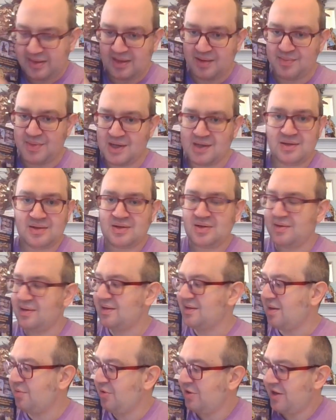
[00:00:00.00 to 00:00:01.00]
them into the
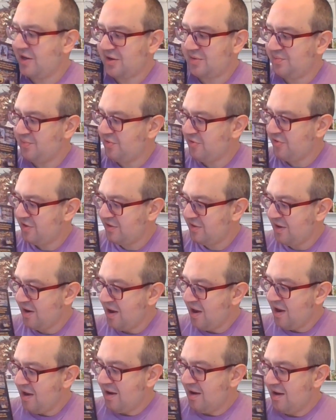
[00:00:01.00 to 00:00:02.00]
double layered board.
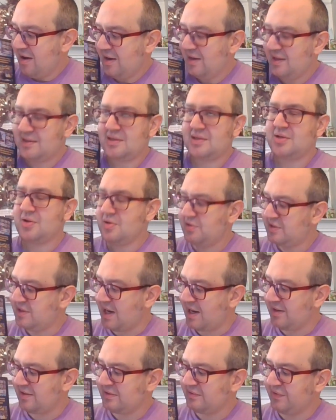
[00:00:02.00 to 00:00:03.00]
It's so
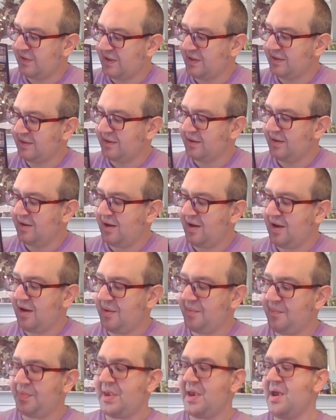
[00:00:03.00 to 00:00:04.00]
satisfying.
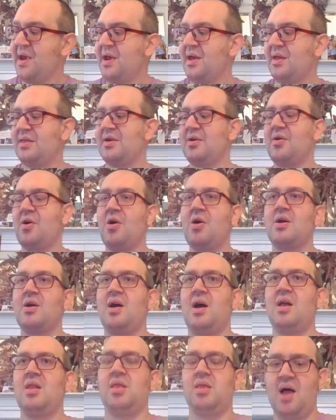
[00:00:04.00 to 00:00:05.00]
There are
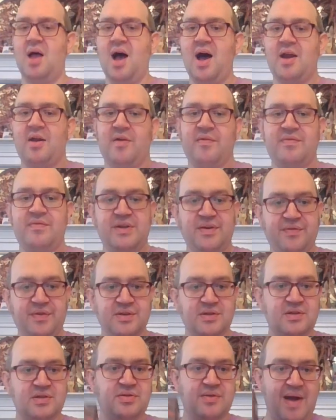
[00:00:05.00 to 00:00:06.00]
a lot of
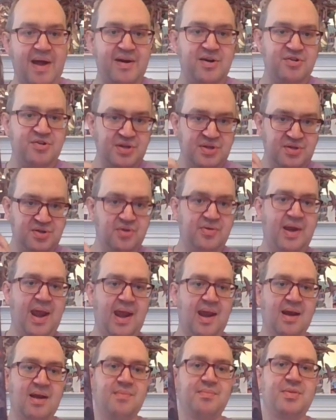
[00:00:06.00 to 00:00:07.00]
different strategies you
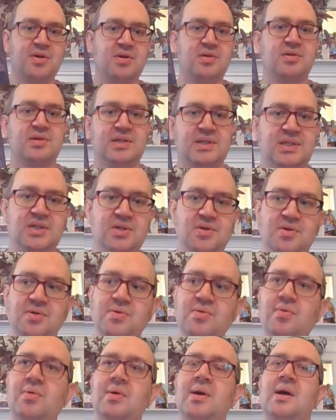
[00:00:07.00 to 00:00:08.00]
can
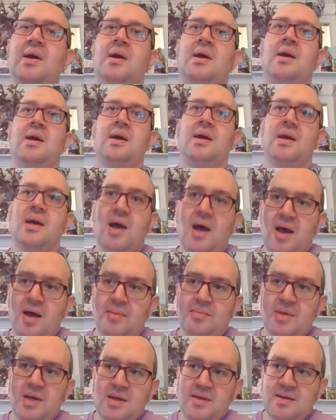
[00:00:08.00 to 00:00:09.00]
pursue
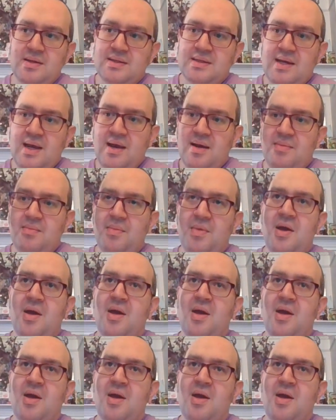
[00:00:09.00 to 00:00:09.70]
in this game.